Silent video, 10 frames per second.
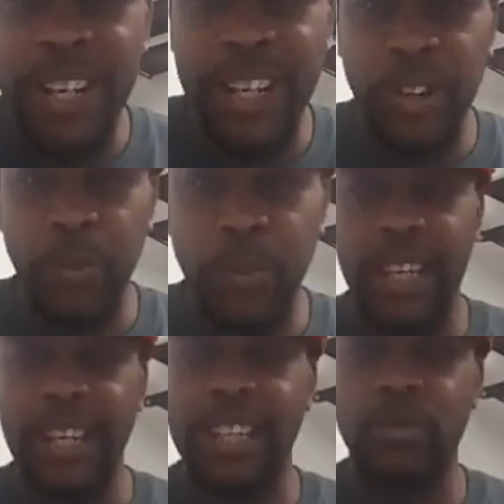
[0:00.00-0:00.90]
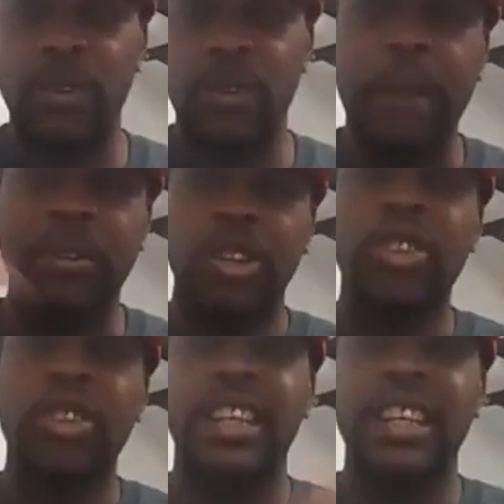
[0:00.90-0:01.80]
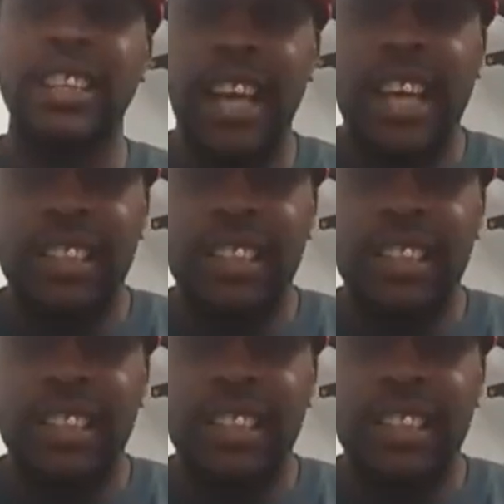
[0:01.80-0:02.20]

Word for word: That's right. Make more money on the weekend. That's where the